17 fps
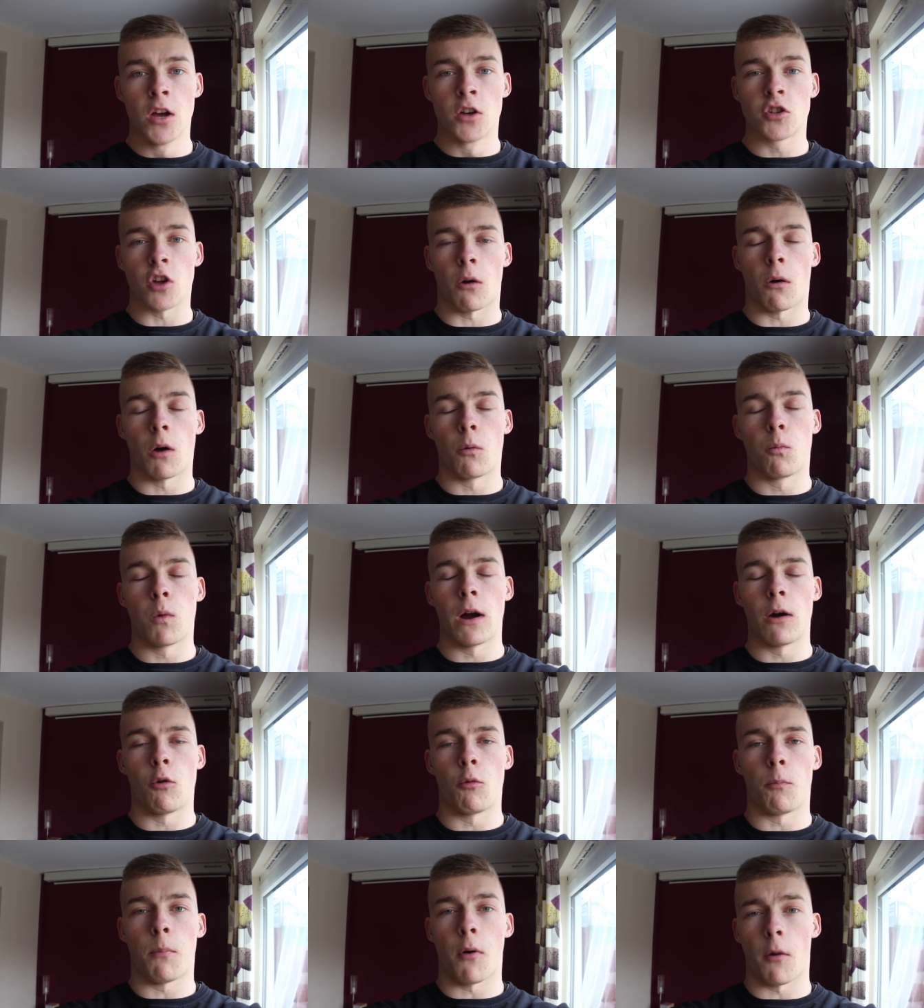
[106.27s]
so I
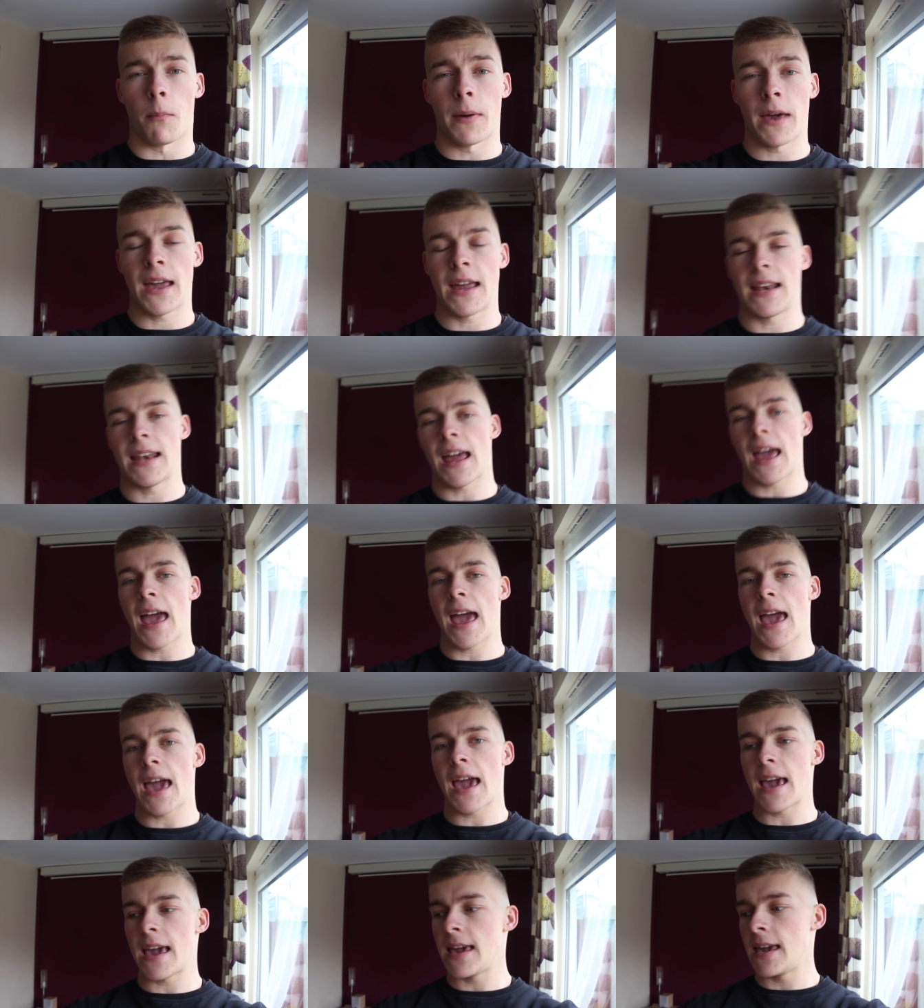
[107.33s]
will pop in
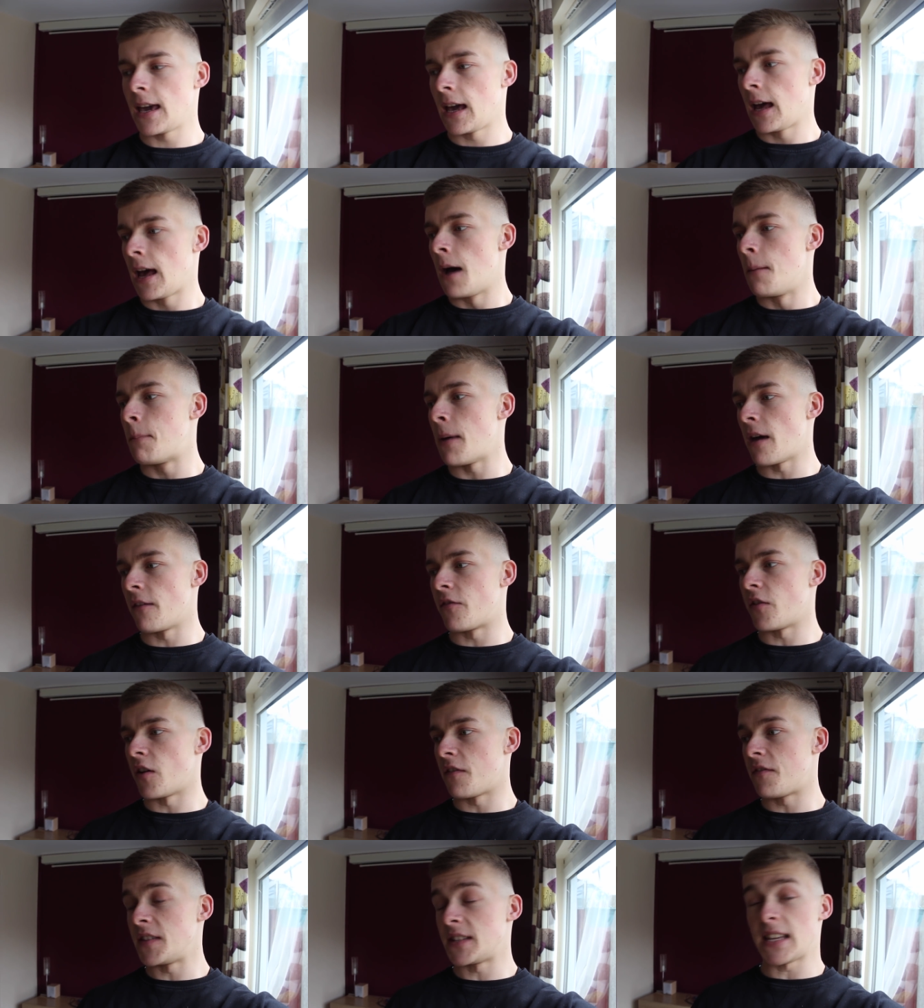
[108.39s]
a bit of
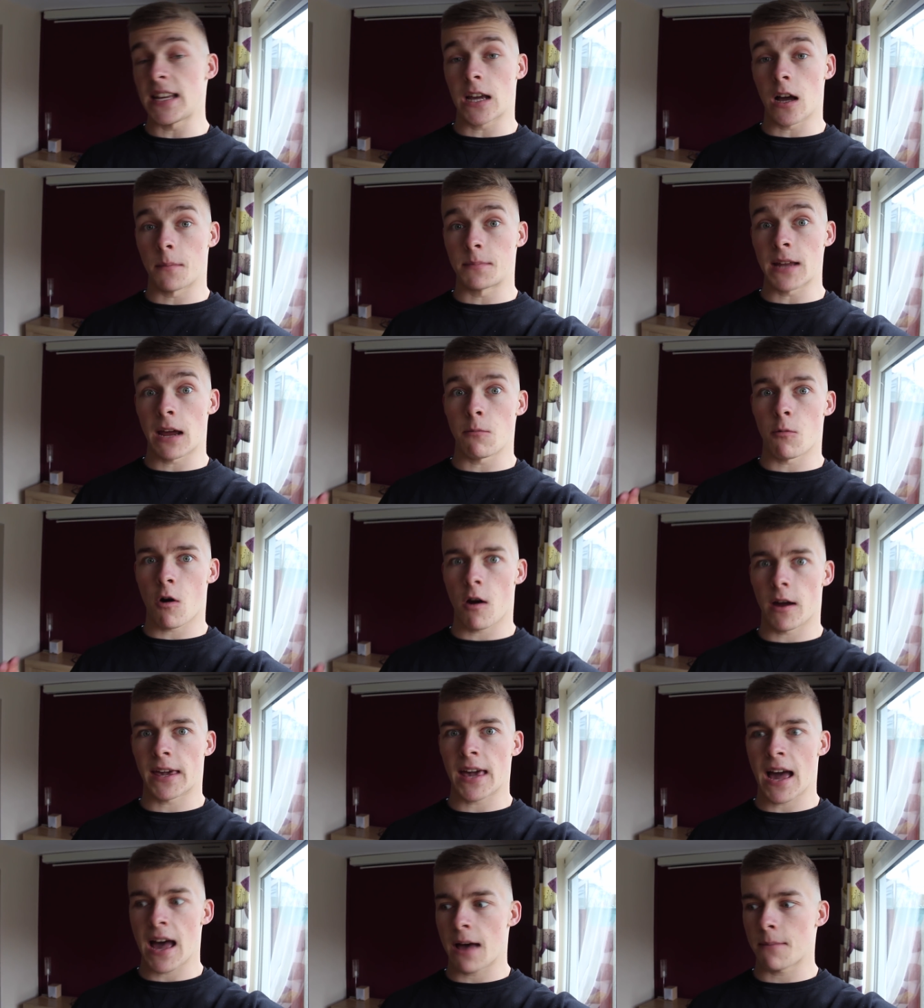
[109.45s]
a physique update where I
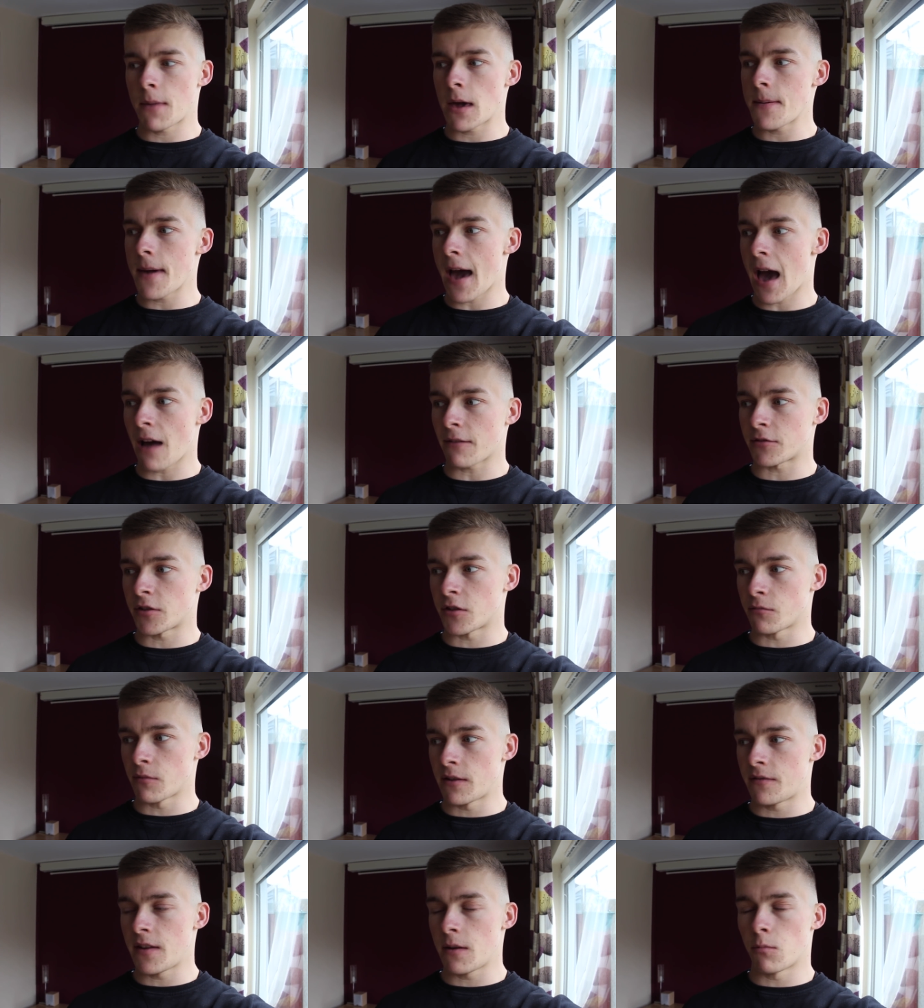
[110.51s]
can, maybe after the
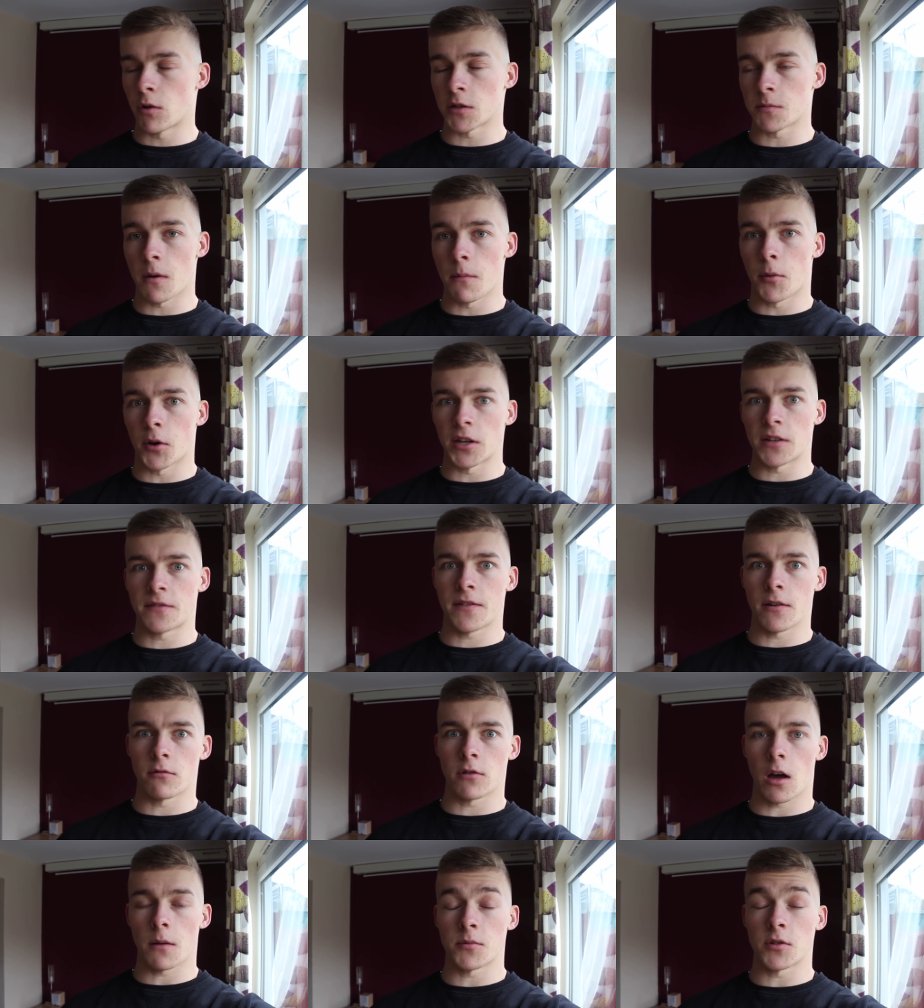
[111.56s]
refeed once my body's
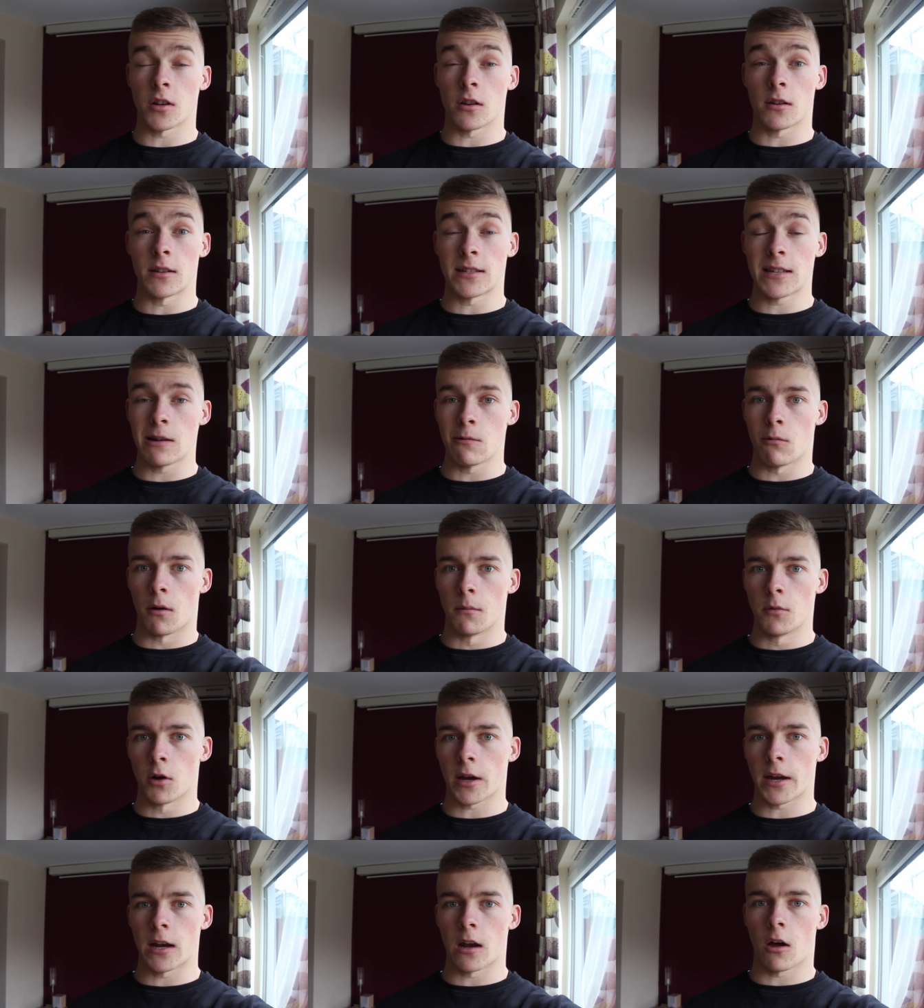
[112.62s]
filled up so you can see what I'm
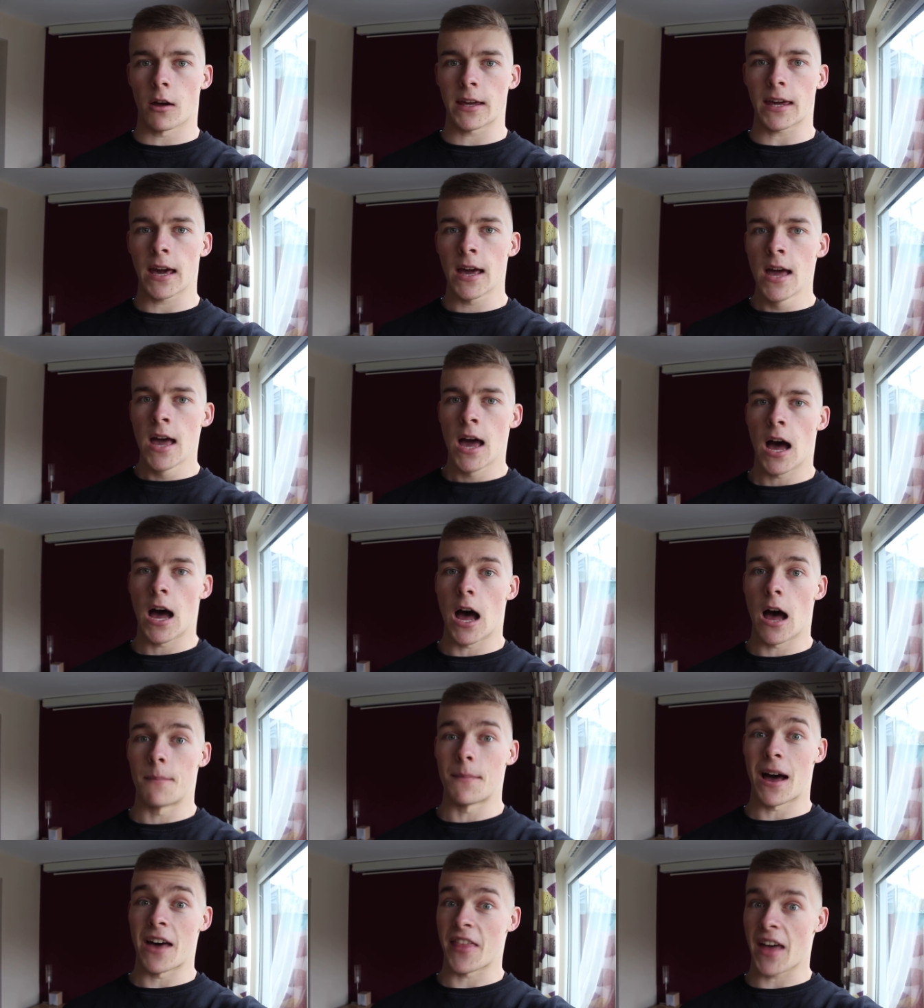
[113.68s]
looking like
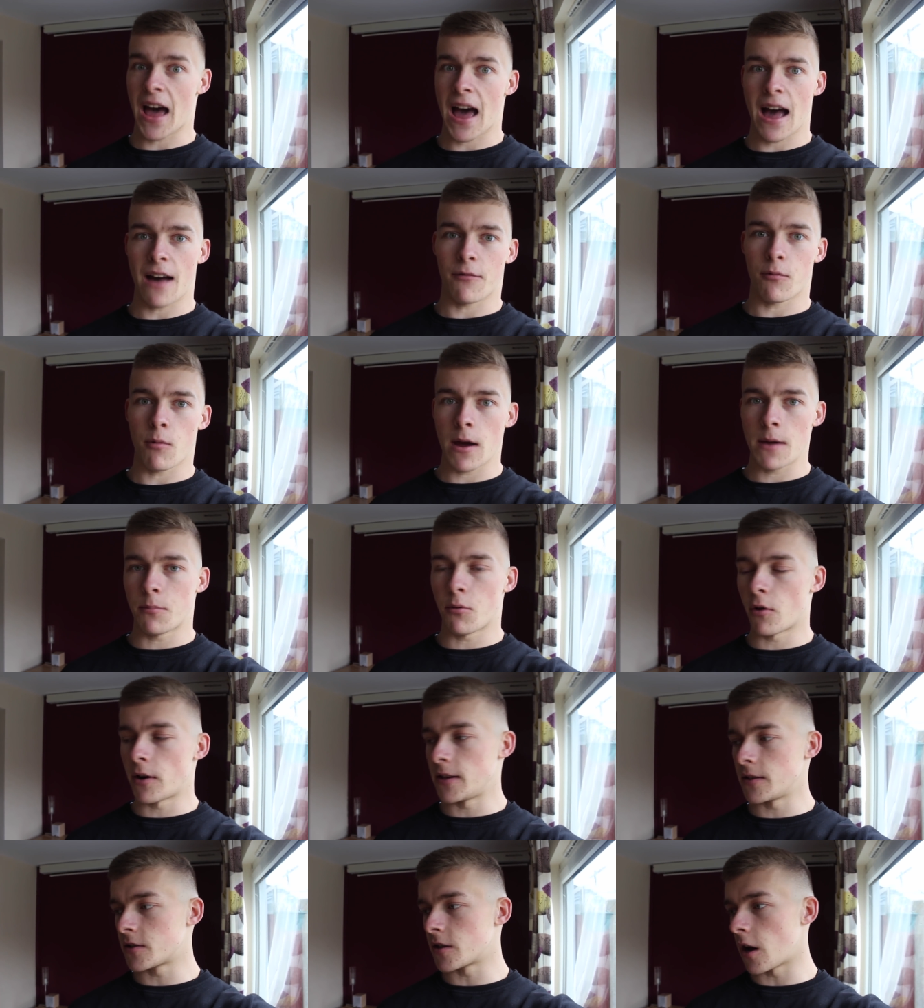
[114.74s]
um, at the halfway
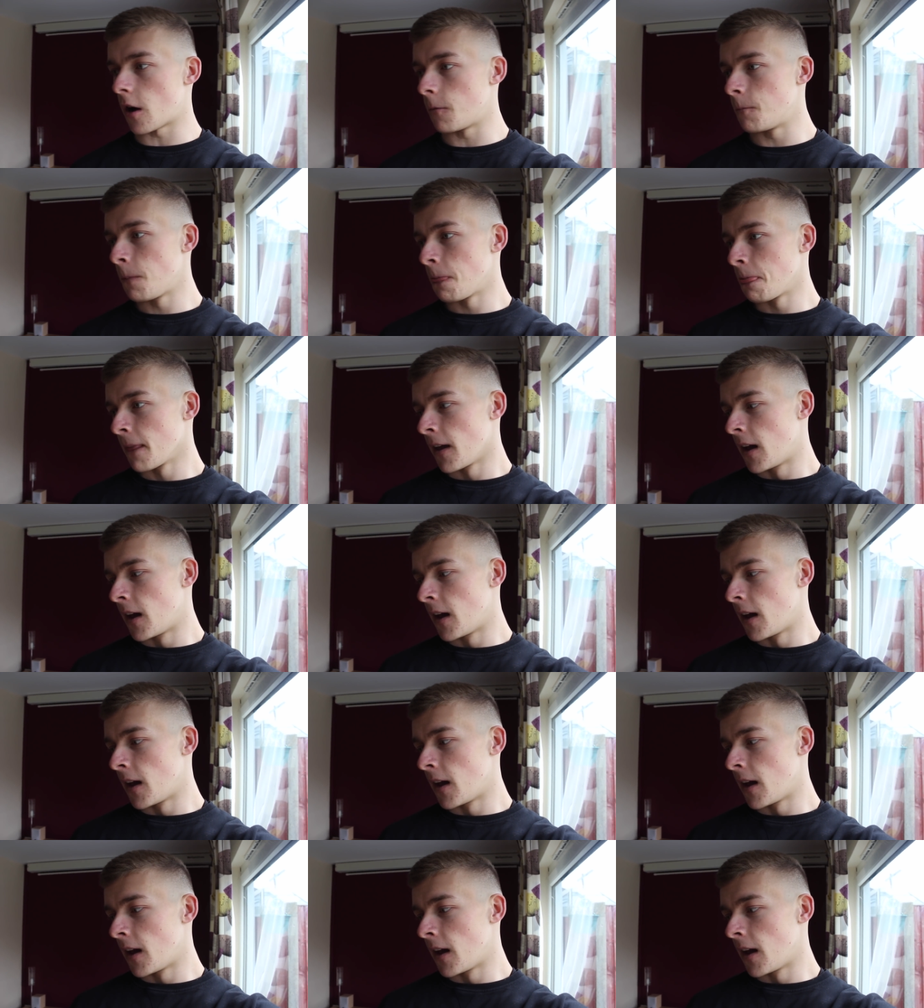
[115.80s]
point. So